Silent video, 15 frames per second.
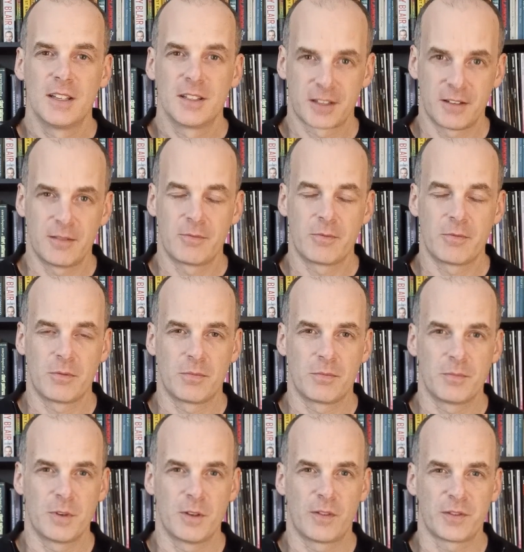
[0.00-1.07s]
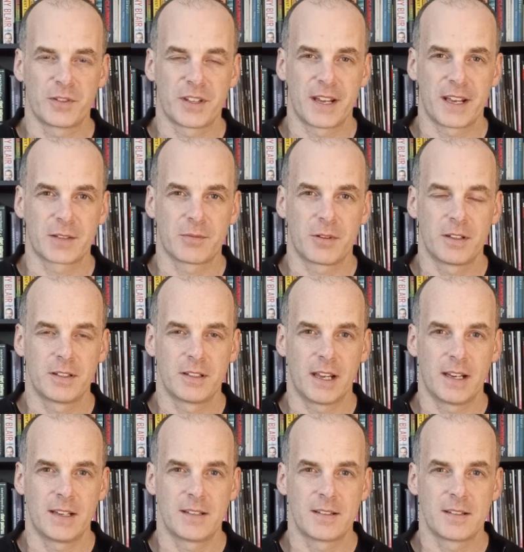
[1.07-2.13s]
So we'll move on to the next one
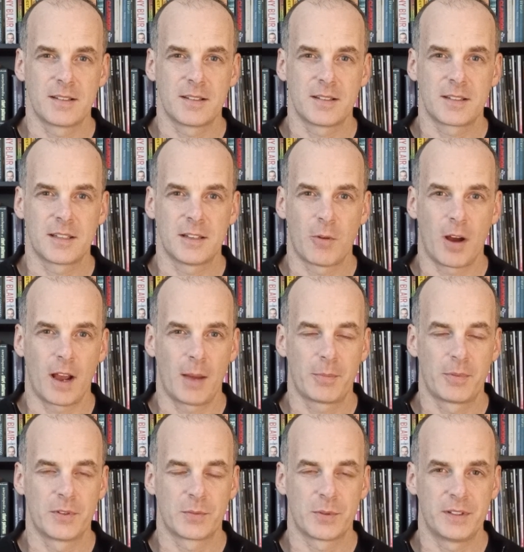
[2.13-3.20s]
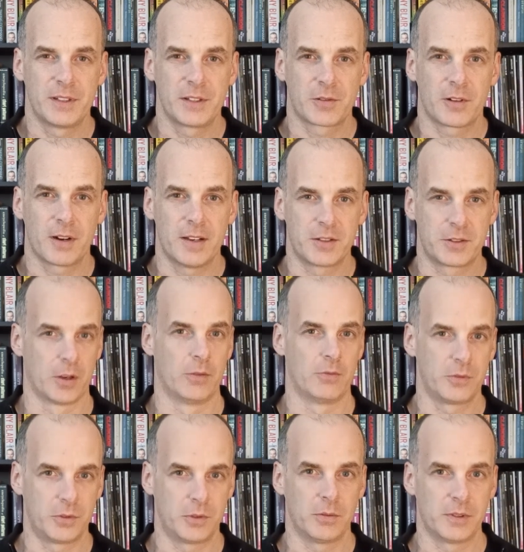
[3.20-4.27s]
and see what happens when the Israelites
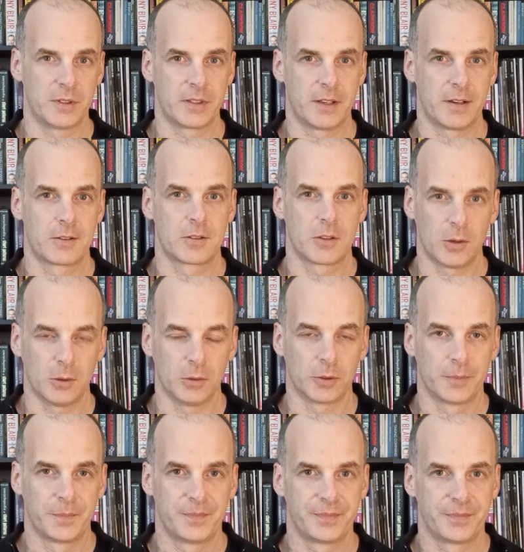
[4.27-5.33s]
don't do as they're told.